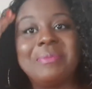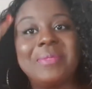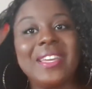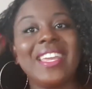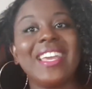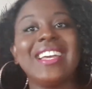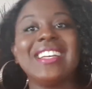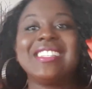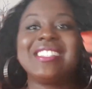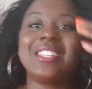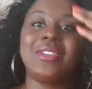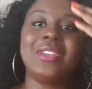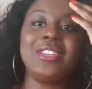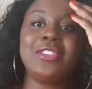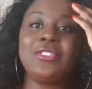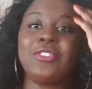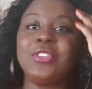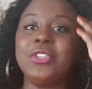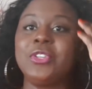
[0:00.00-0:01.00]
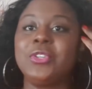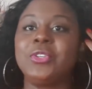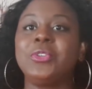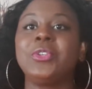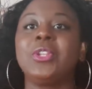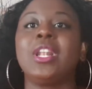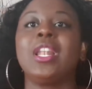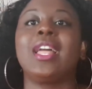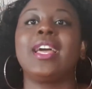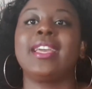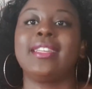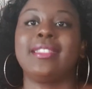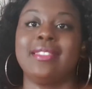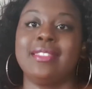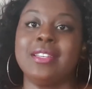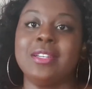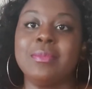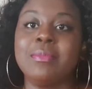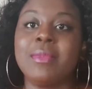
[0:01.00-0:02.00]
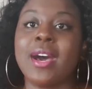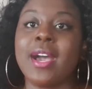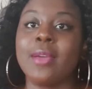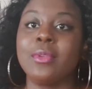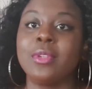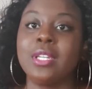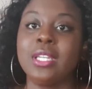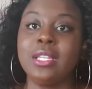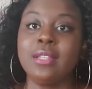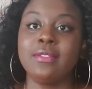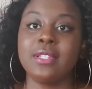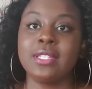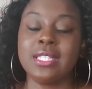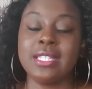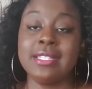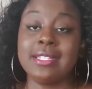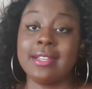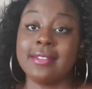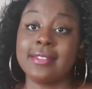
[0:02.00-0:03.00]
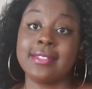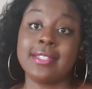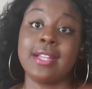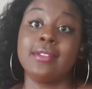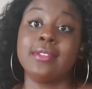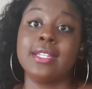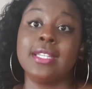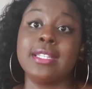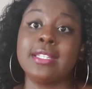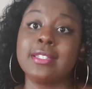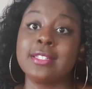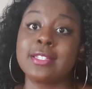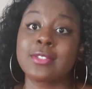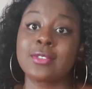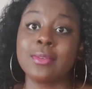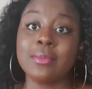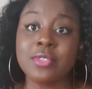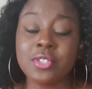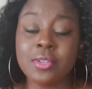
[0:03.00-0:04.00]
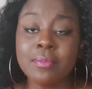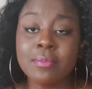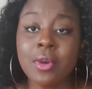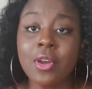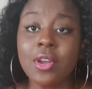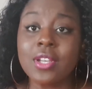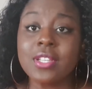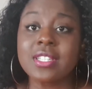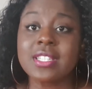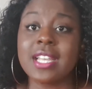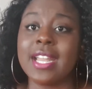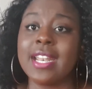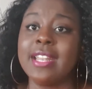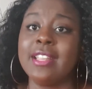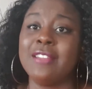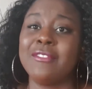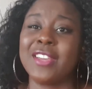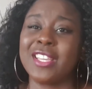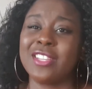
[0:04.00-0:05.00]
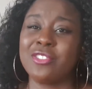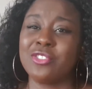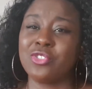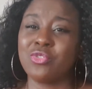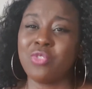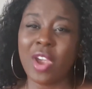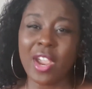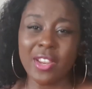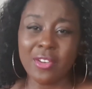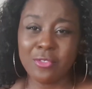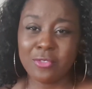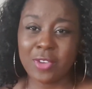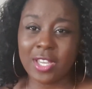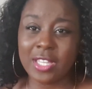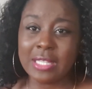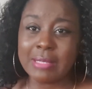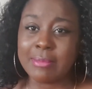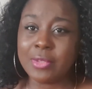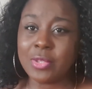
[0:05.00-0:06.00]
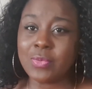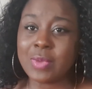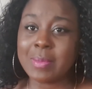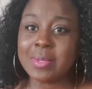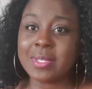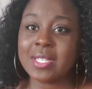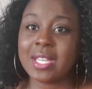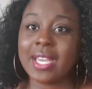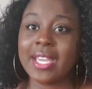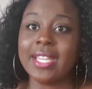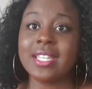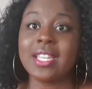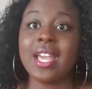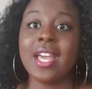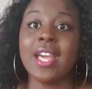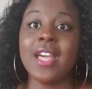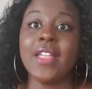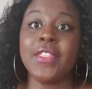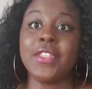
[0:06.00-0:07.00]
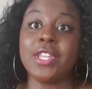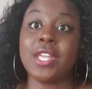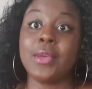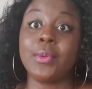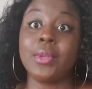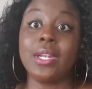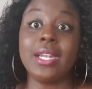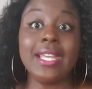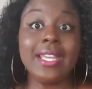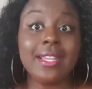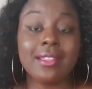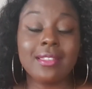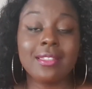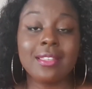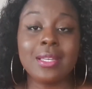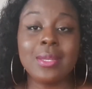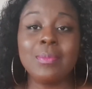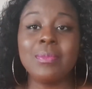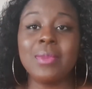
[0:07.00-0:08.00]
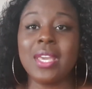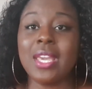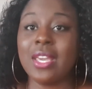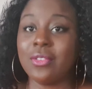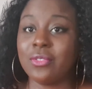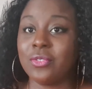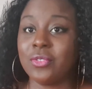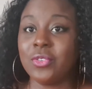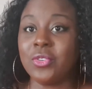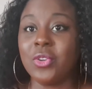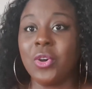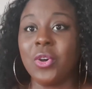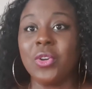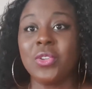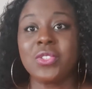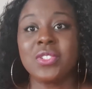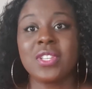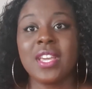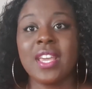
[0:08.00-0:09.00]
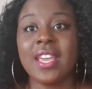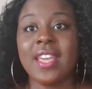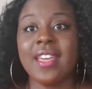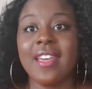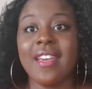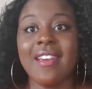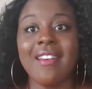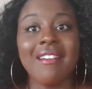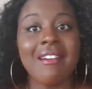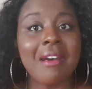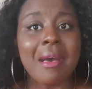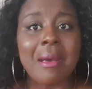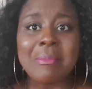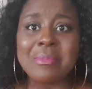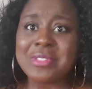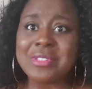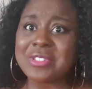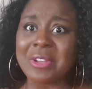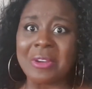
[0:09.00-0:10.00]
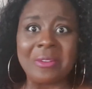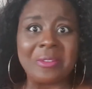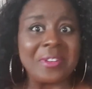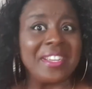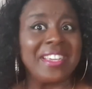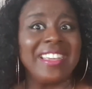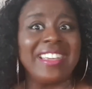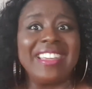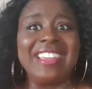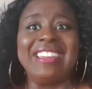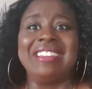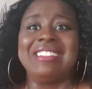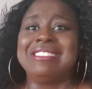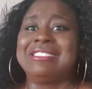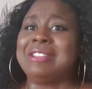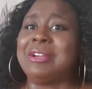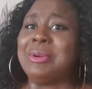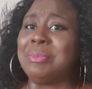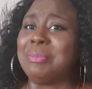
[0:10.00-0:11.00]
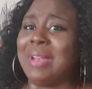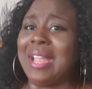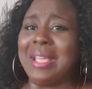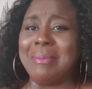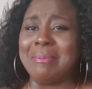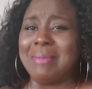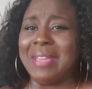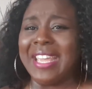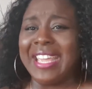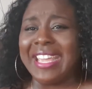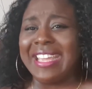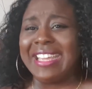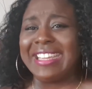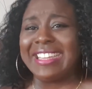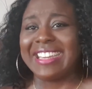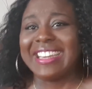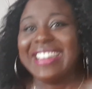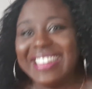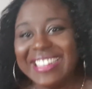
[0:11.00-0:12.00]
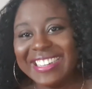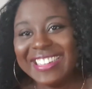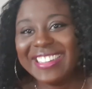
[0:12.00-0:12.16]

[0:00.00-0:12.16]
But yeah, so if you like them, I will leave the details down in the description box, and if I can try and find them on the website, then I will link them. If not, I'm sorry, don't blame me.